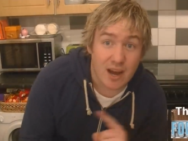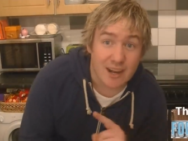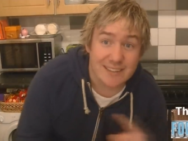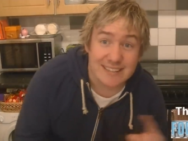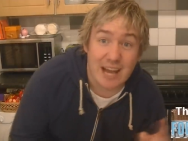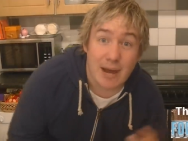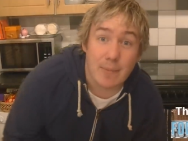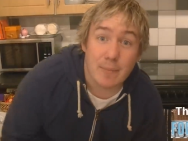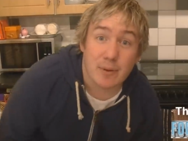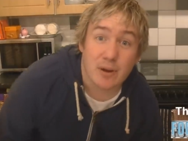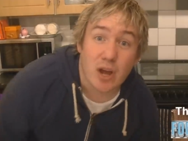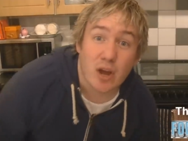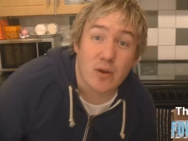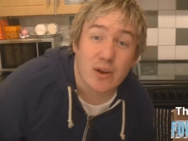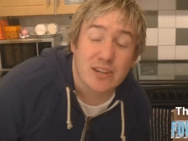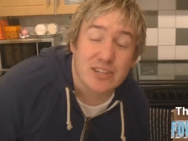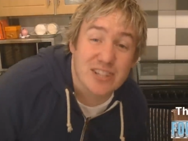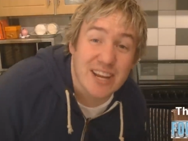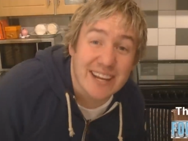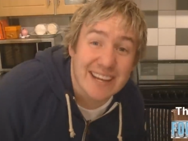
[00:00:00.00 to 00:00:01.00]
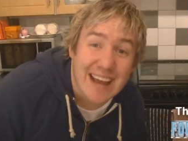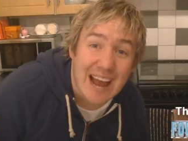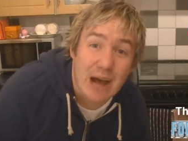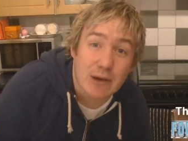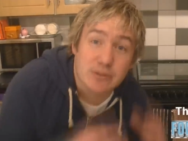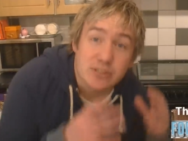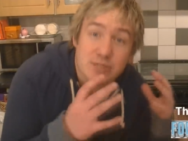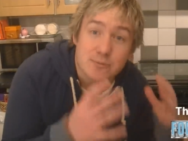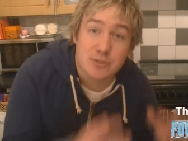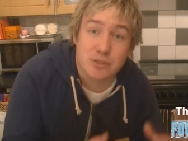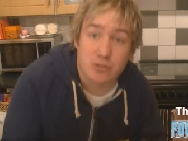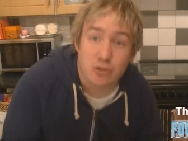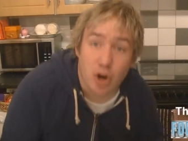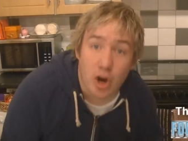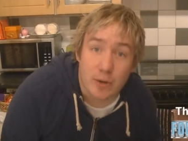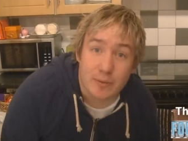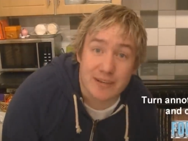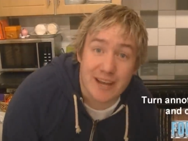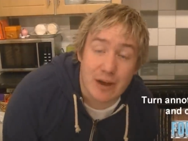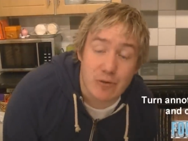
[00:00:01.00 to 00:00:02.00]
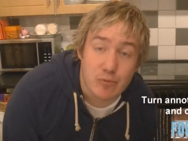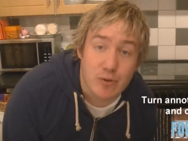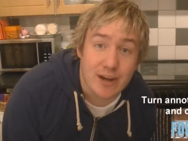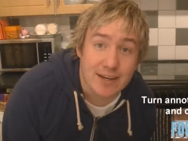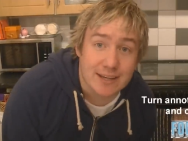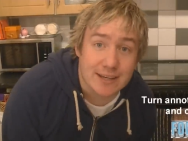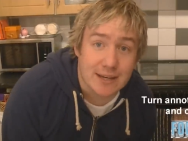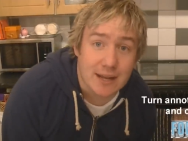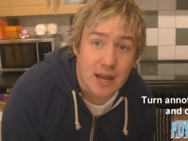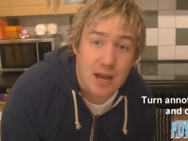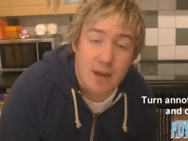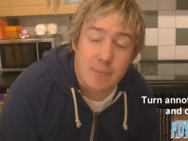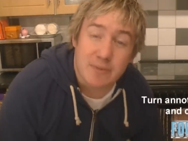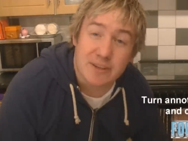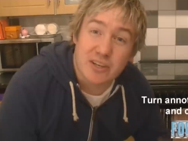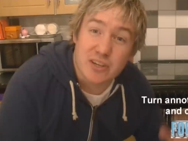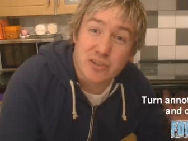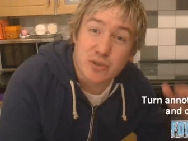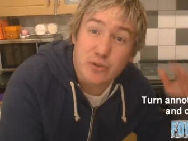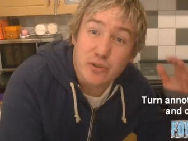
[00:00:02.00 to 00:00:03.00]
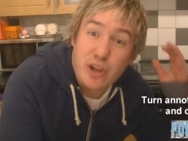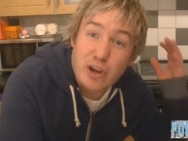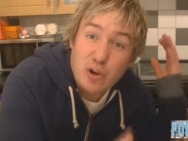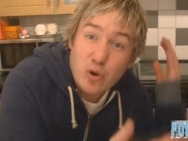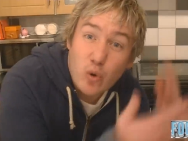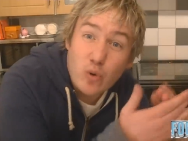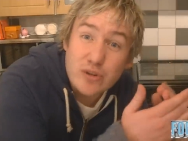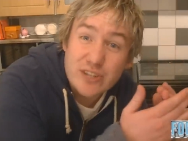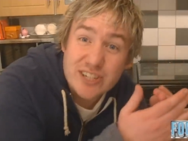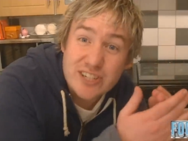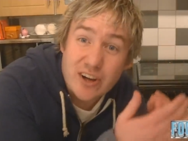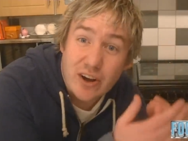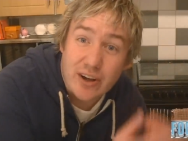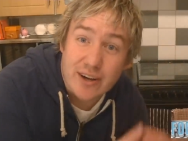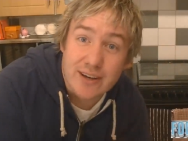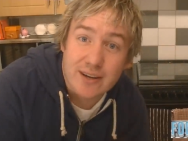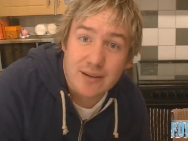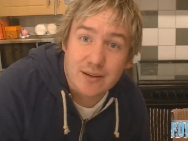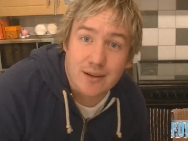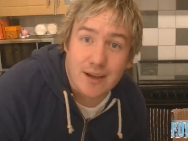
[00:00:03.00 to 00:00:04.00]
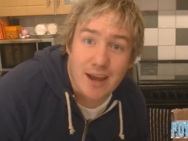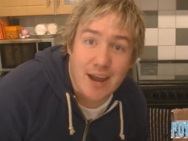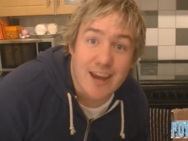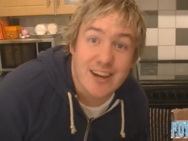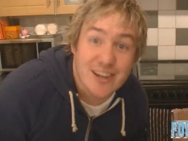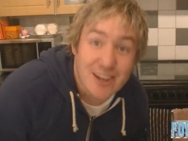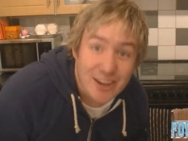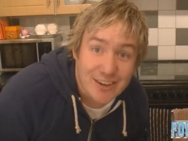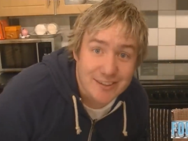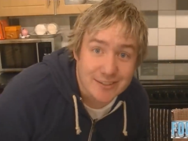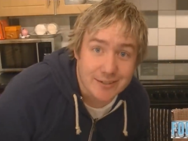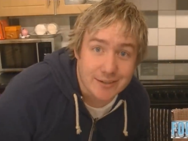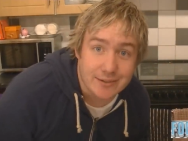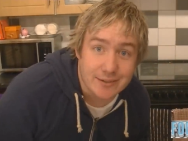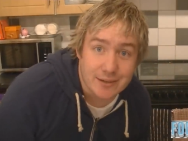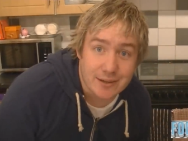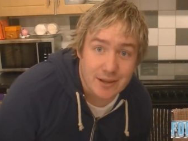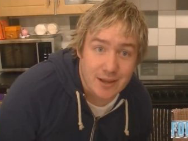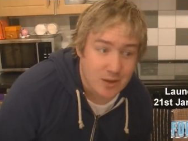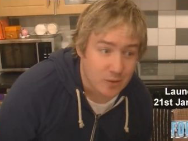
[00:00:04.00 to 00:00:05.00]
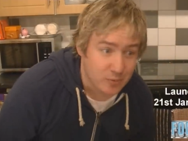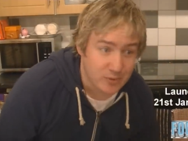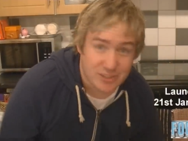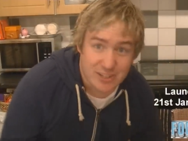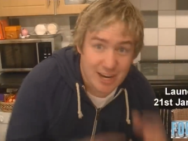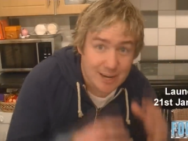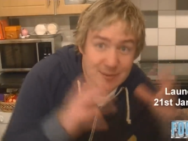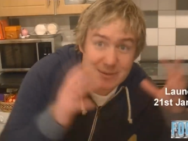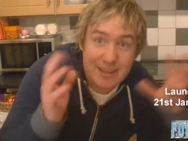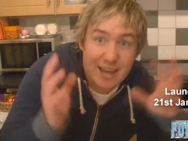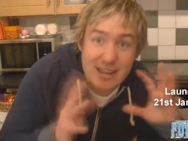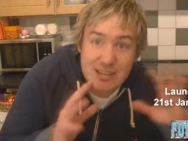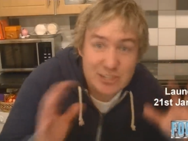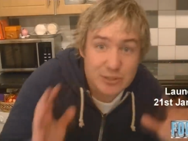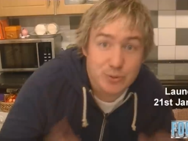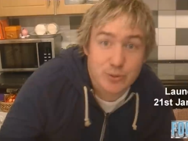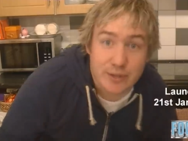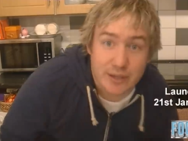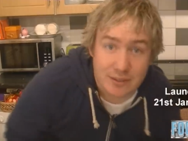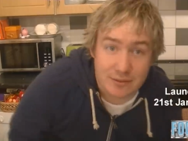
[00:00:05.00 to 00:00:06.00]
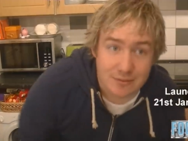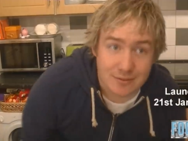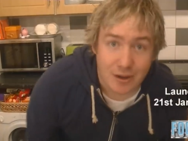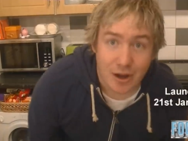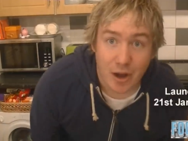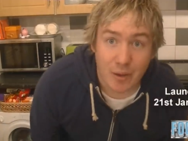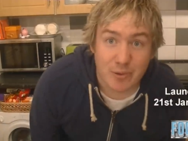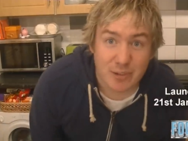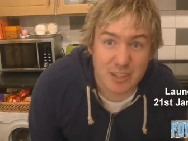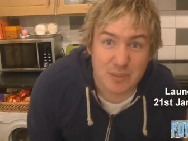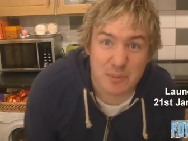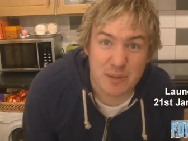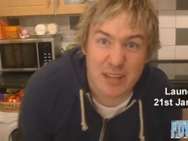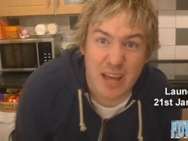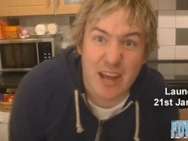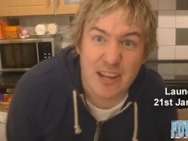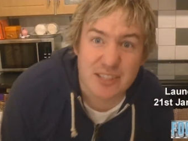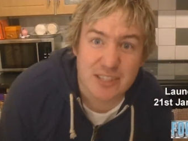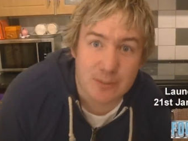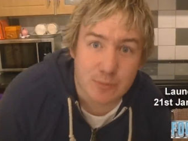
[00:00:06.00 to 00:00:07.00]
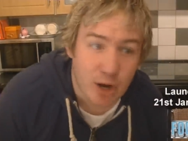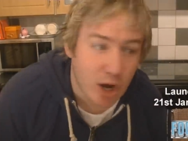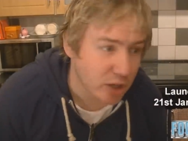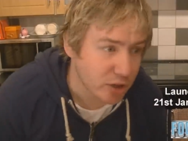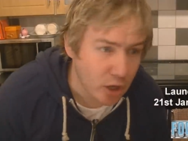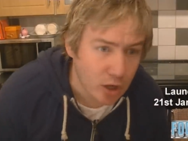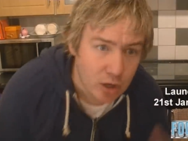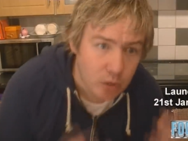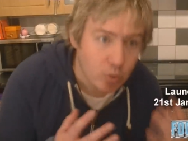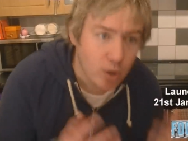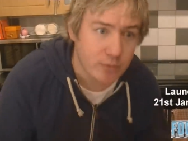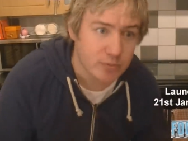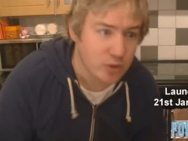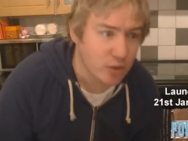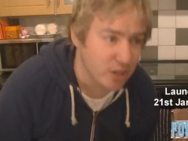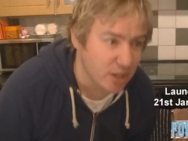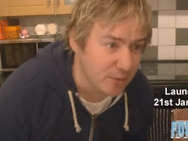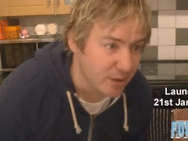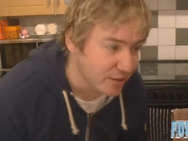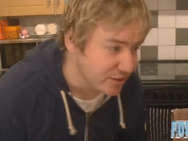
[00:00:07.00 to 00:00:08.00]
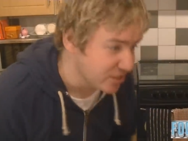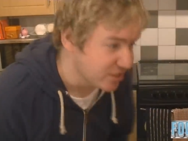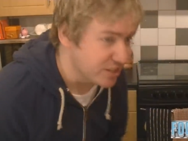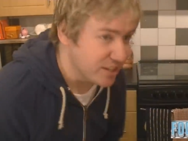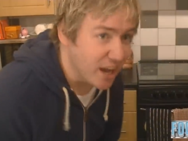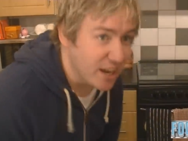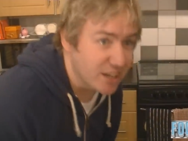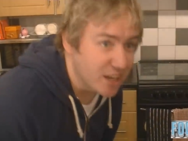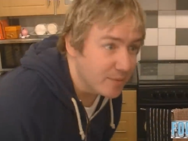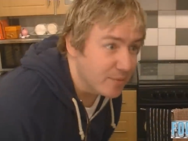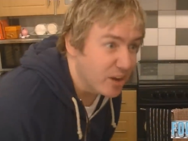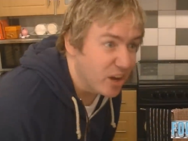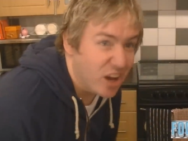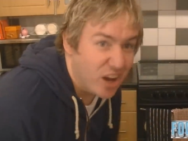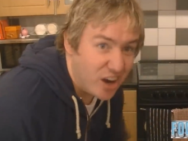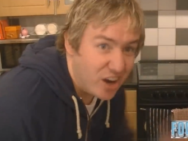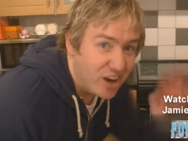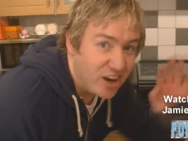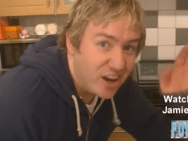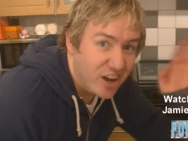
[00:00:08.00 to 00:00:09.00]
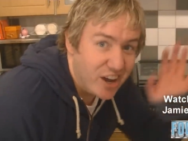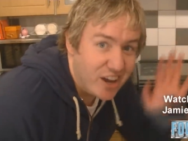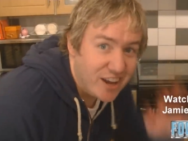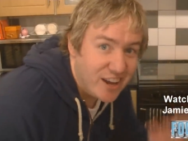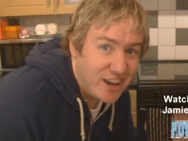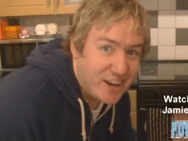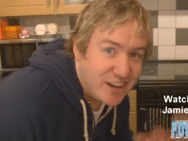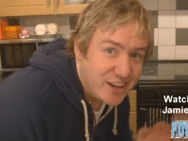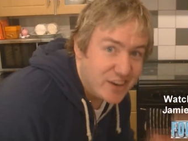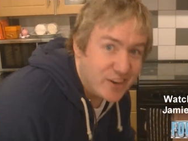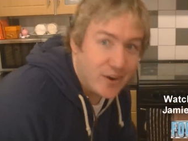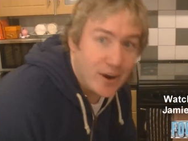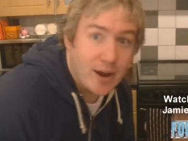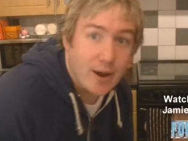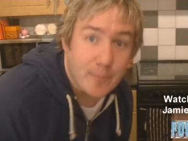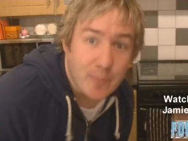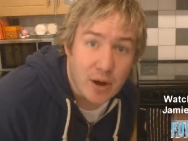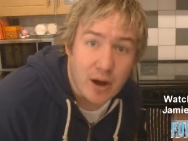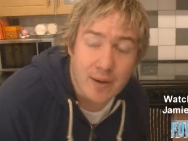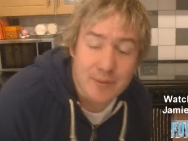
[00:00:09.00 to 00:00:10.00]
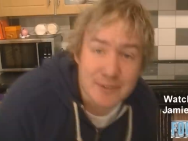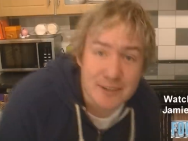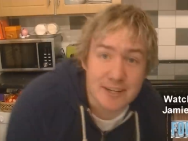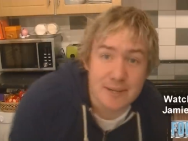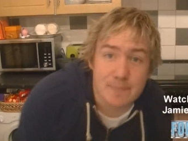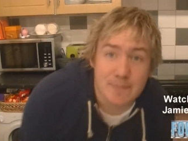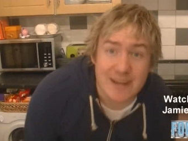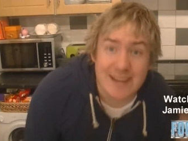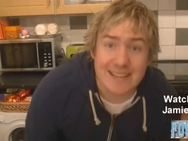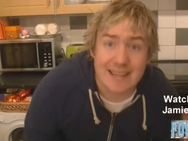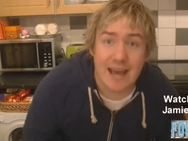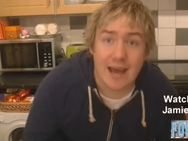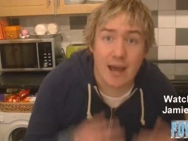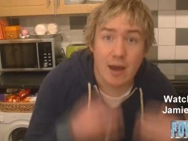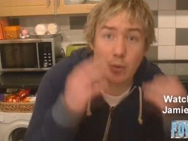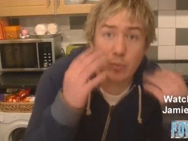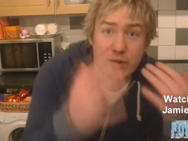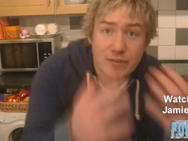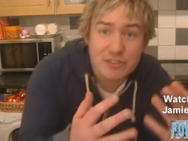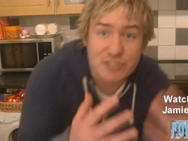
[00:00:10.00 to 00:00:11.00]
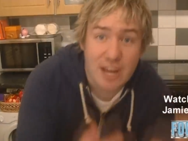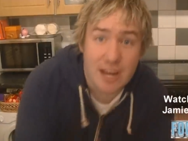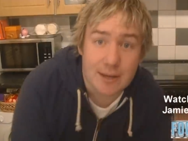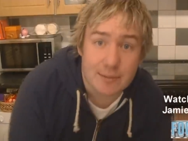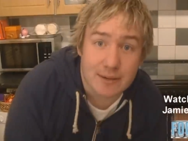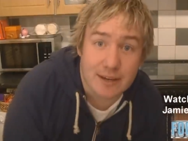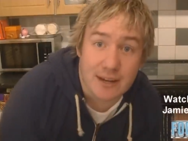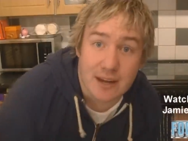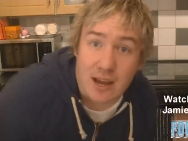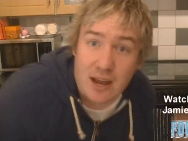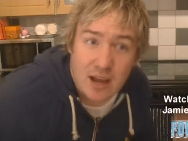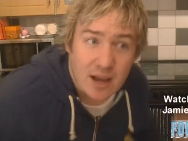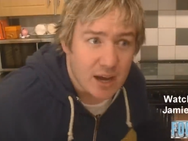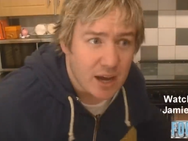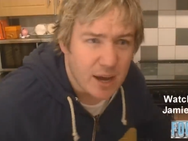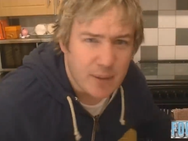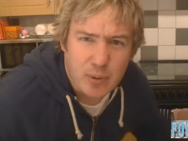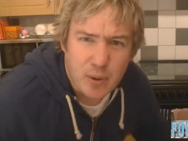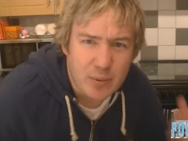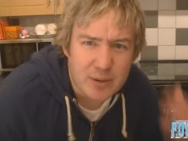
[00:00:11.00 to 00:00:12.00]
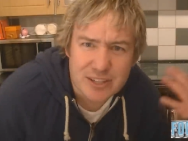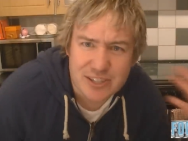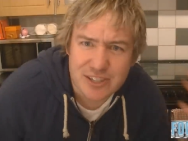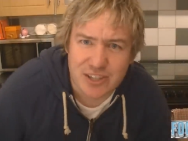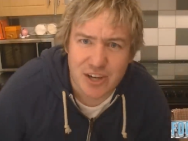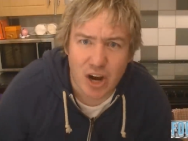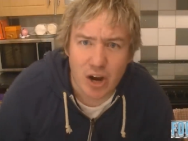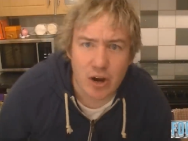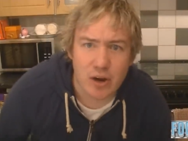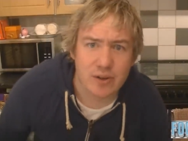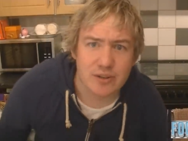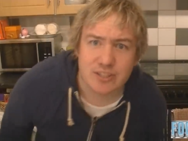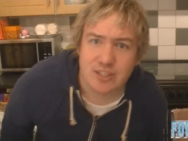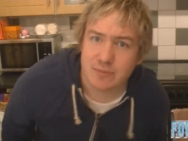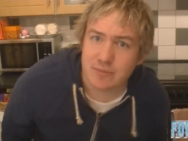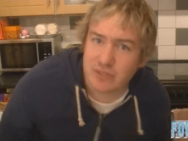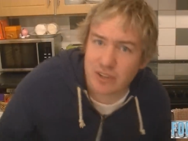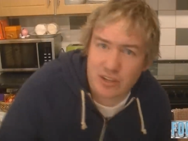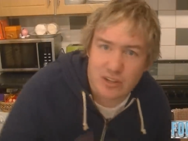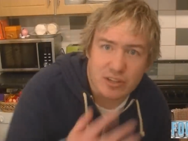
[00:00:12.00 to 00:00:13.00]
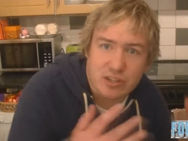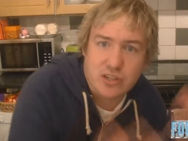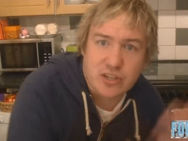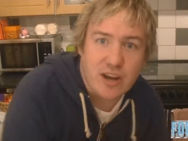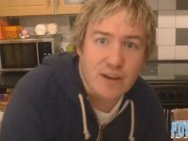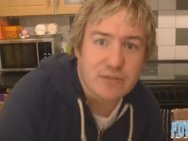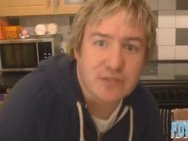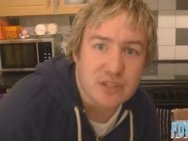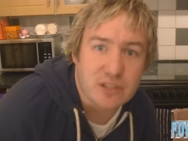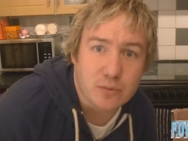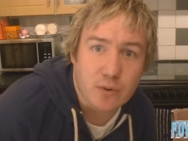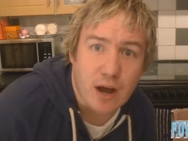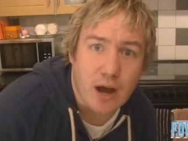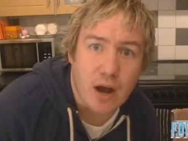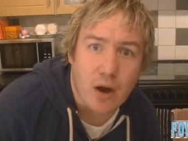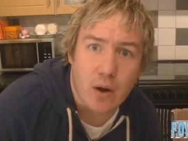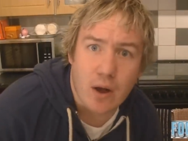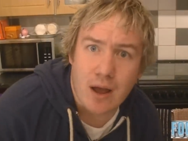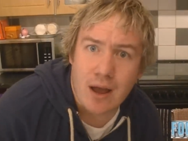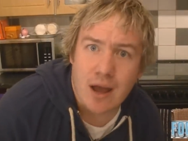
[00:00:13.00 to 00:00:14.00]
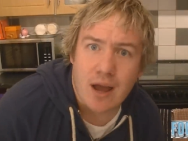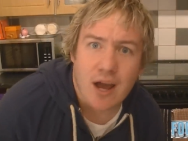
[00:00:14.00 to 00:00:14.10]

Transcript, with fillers: down below. Check it out, subscribe, get ready, because on the launch night in London, with Jamie there talking, I'm going to be there somewhere. I don't know what I'm doing. I might just stand there and be hiya. Right? But I'm going to be there with Jamie, probably Gennaro and some of the other chefs as well,